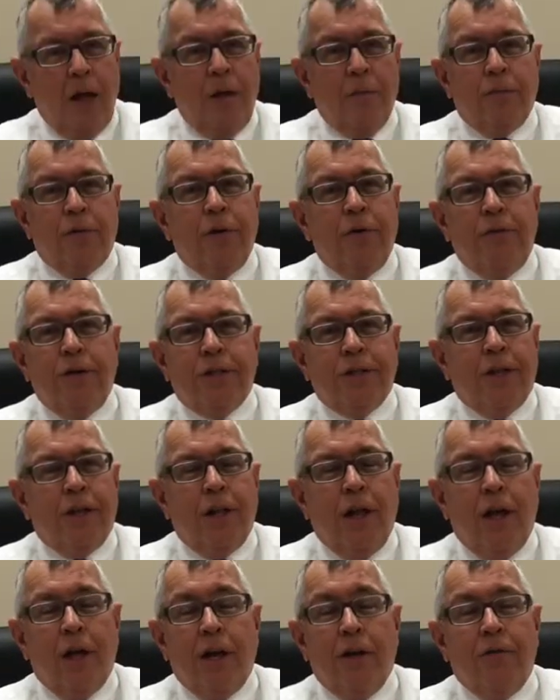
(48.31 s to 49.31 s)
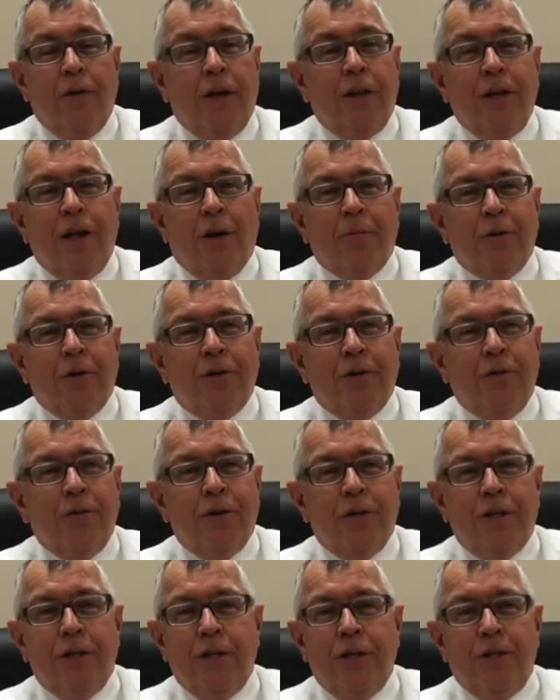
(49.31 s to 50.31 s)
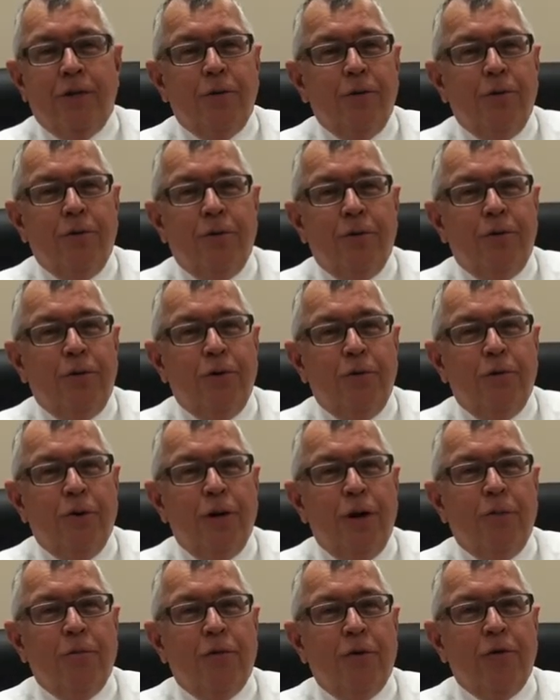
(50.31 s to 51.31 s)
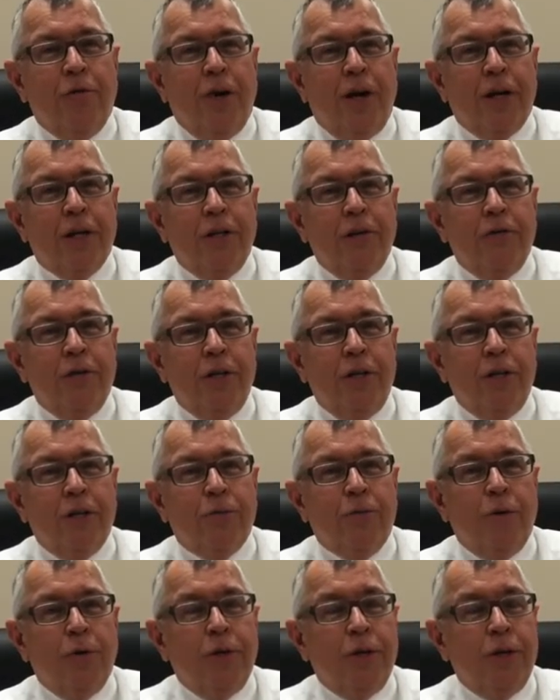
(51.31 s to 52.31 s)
Previous to that, I've had the opportunity to do a number of activities with